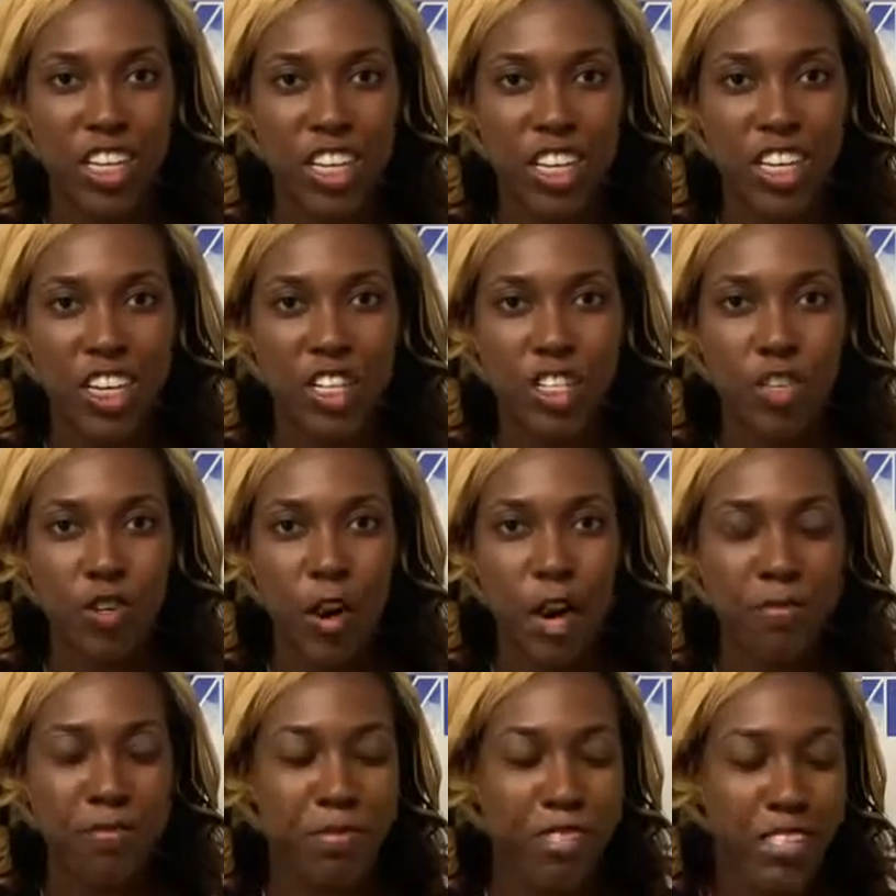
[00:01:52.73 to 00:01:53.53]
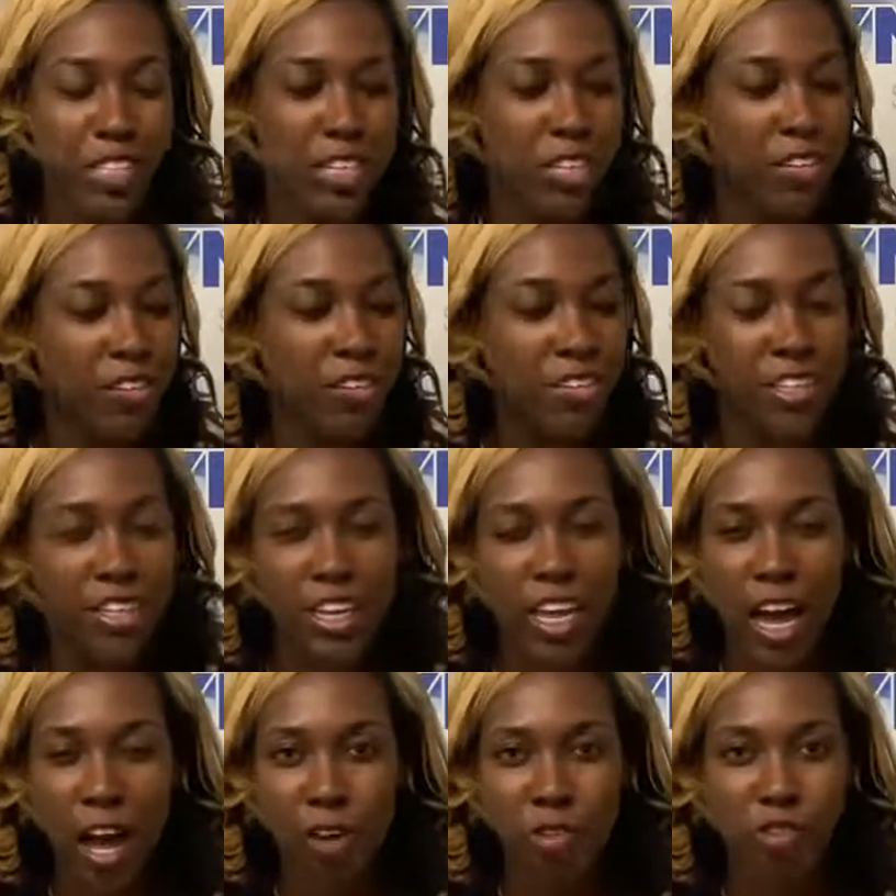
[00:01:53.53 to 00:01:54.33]
So I'm sitting on the
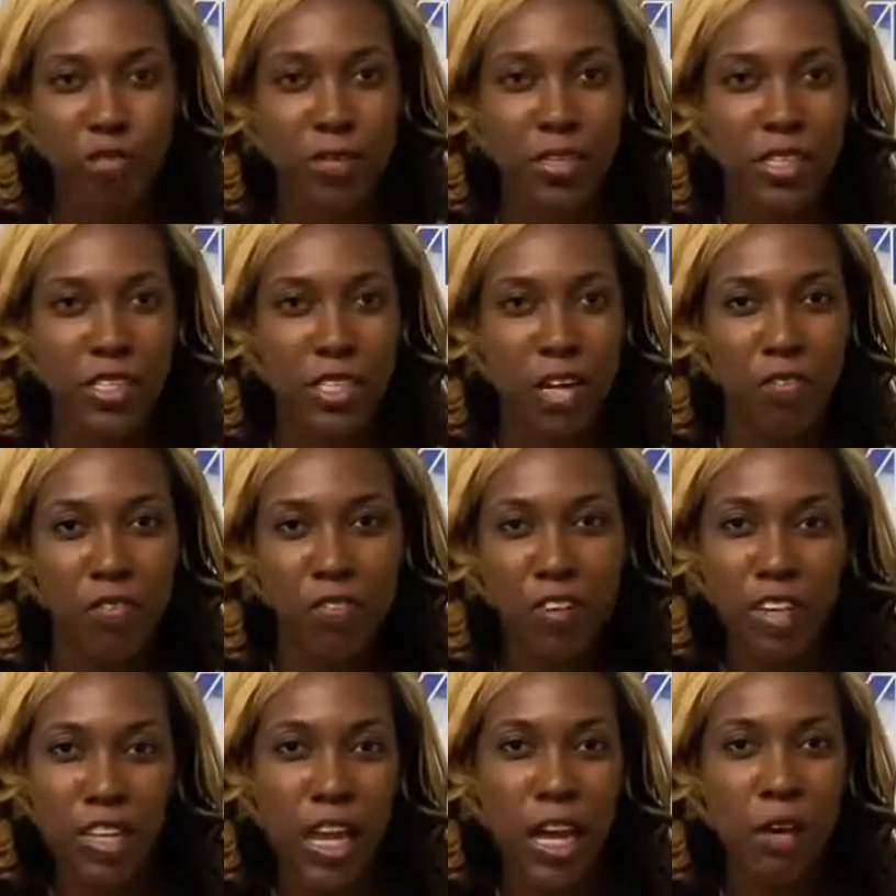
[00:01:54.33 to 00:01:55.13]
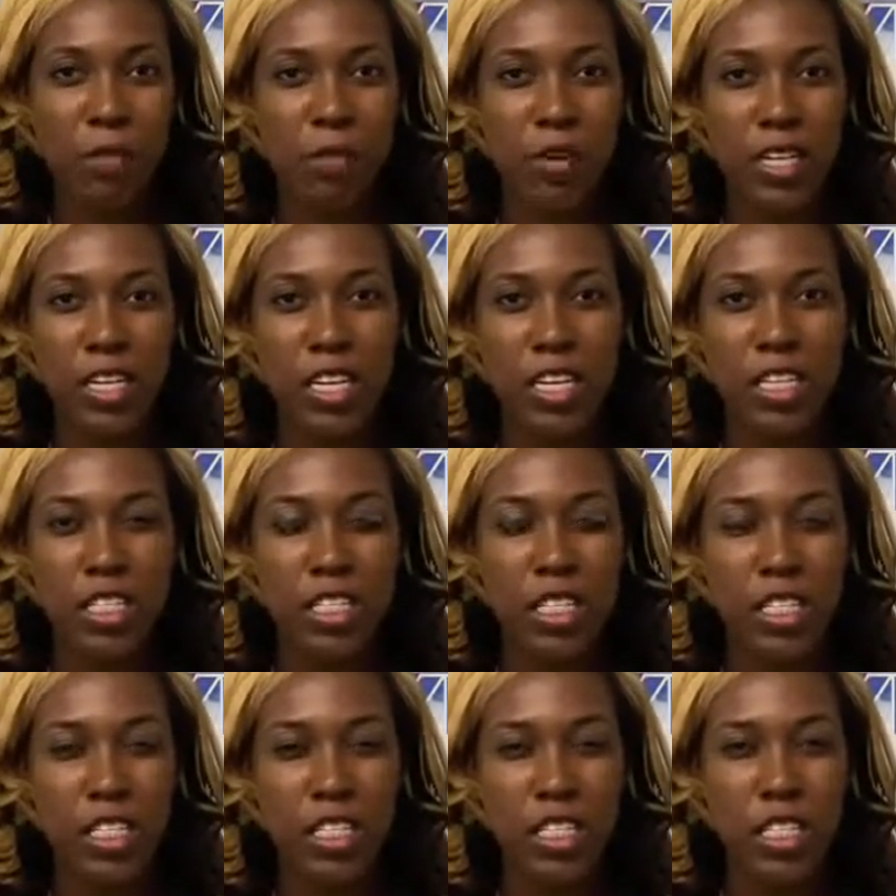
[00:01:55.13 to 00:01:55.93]
couch because I feel like we need
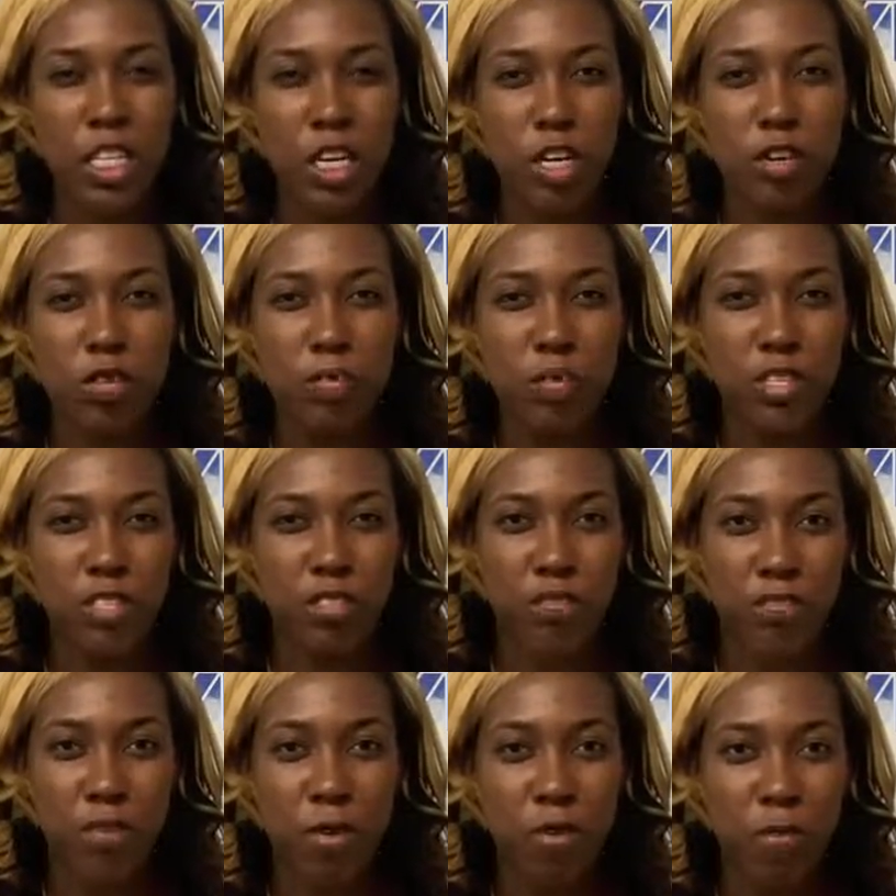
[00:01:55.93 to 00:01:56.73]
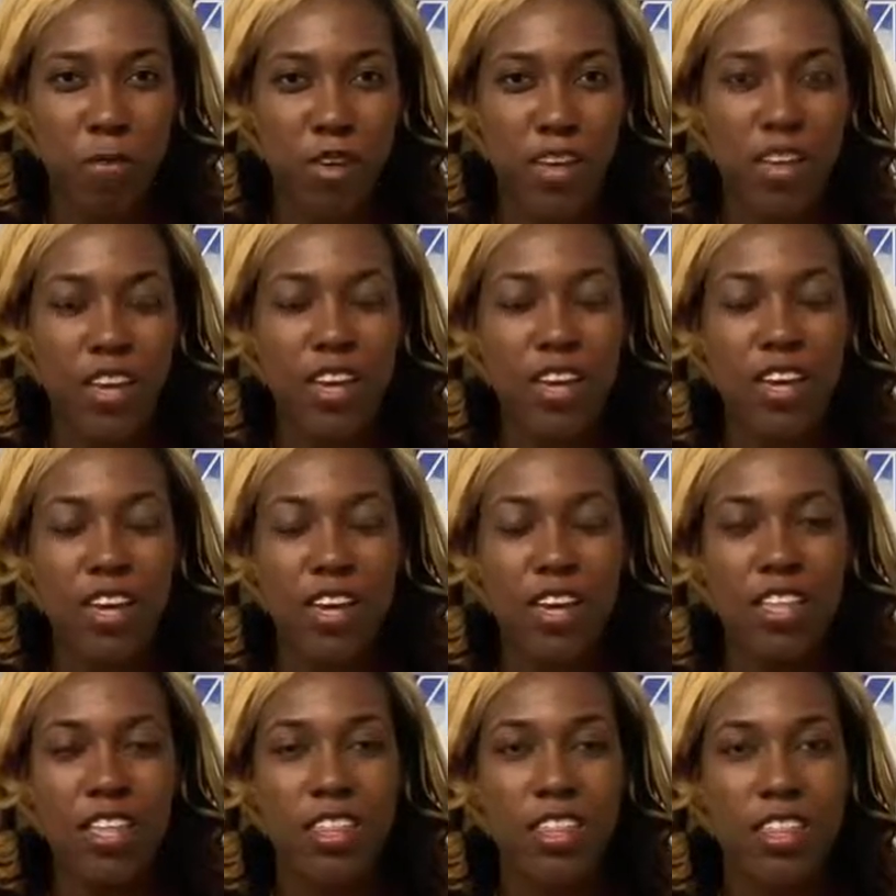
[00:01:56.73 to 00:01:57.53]
this therapist moment
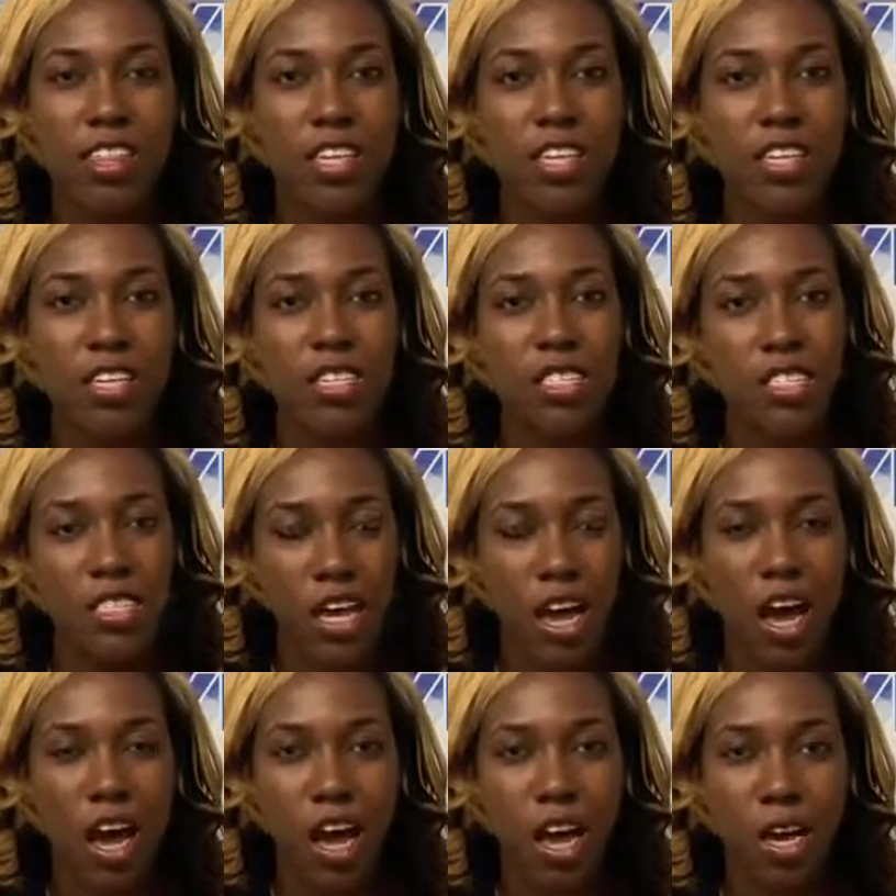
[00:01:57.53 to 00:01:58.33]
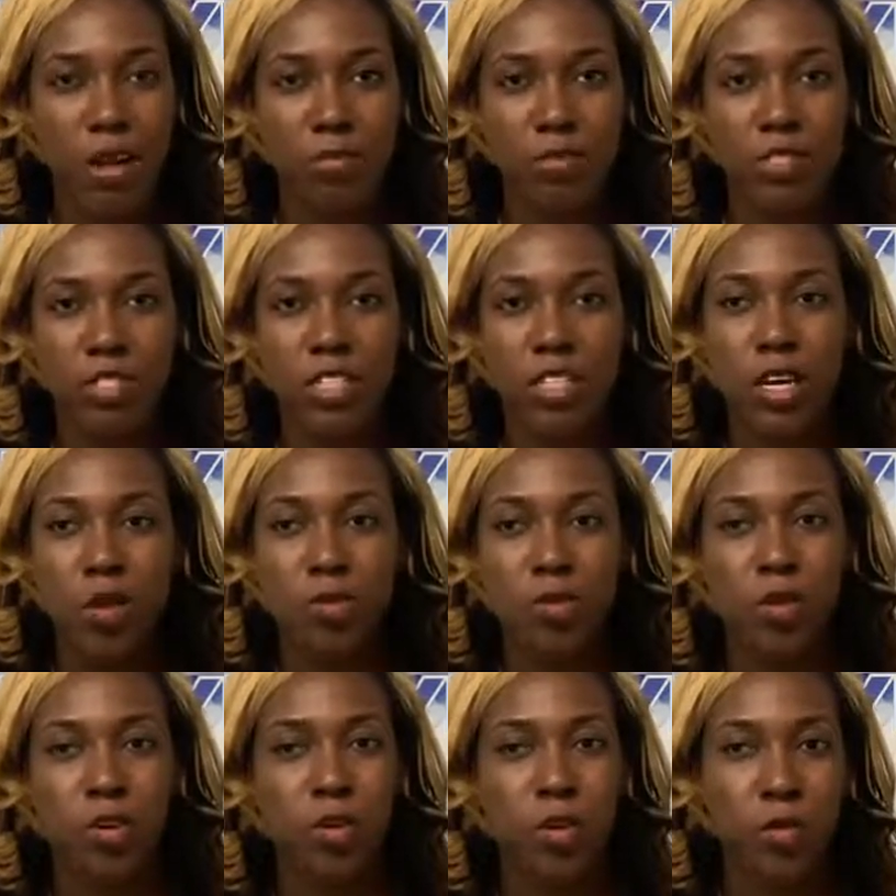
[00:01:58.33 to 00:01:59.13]
in these times that
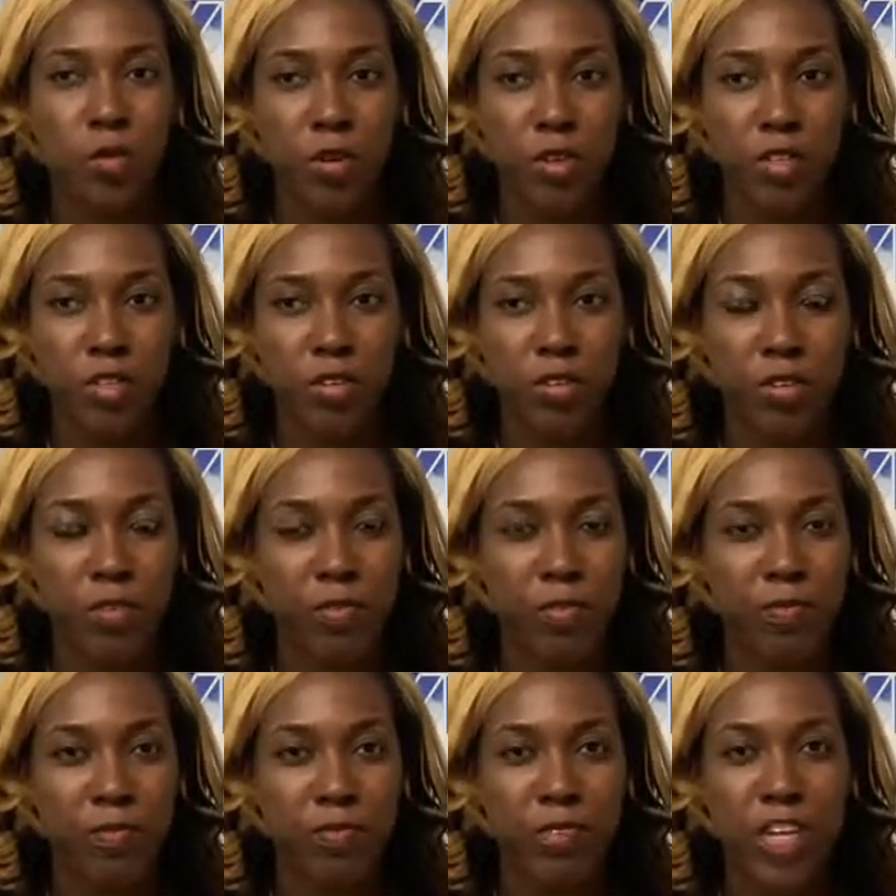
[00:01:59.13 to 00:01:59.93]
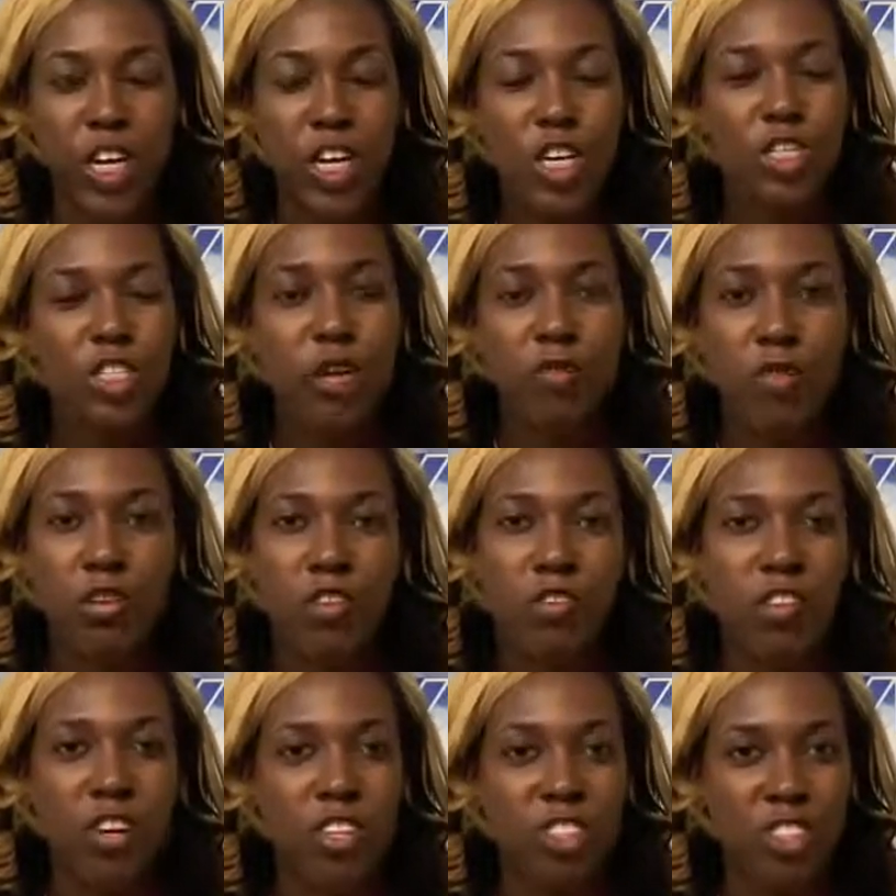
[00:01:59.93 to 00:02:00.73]
we're going through. So I want
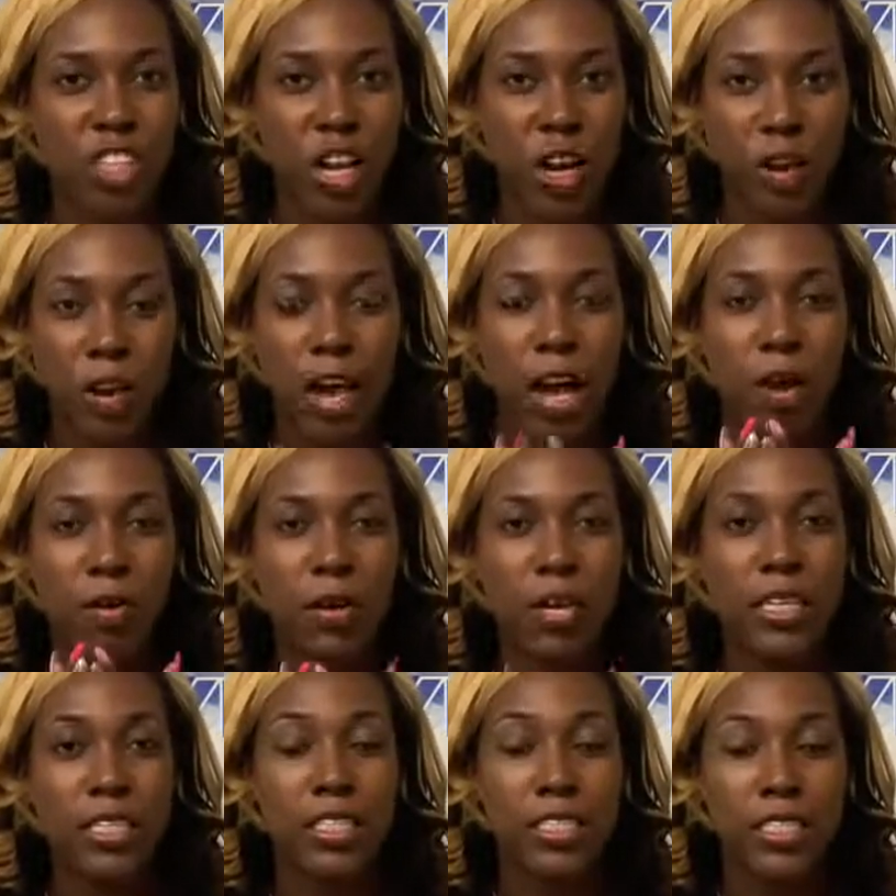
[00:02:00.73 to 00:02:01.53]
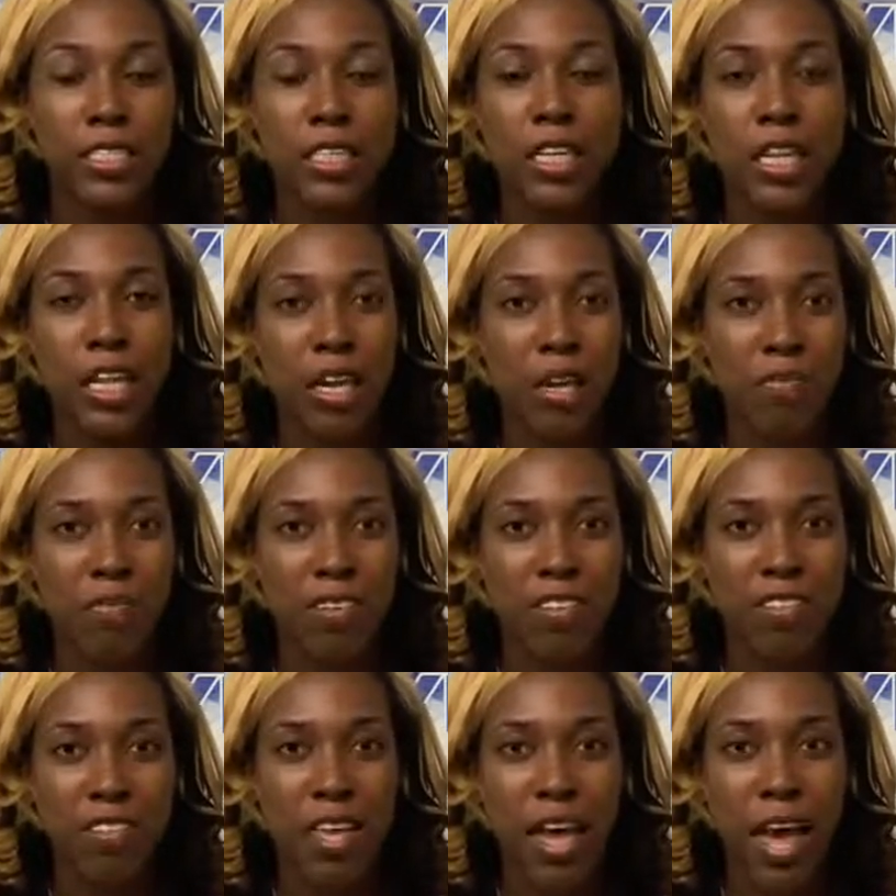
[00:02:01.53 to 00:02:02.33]
to first shout out a
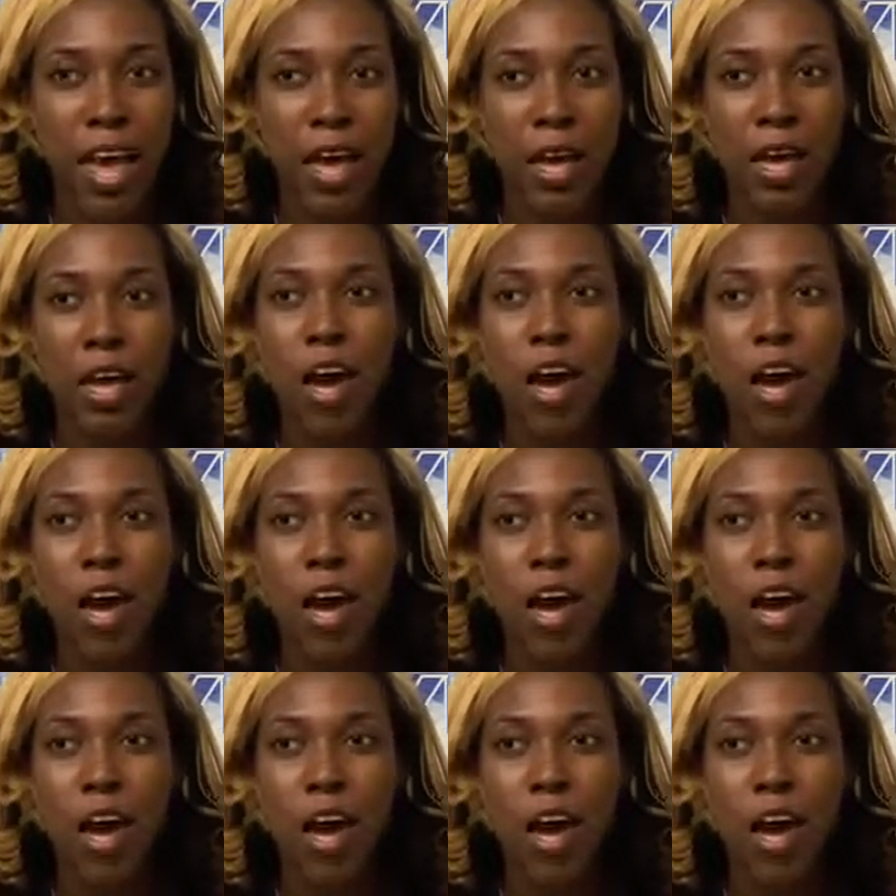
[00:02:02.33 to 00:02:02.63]
disclaimer that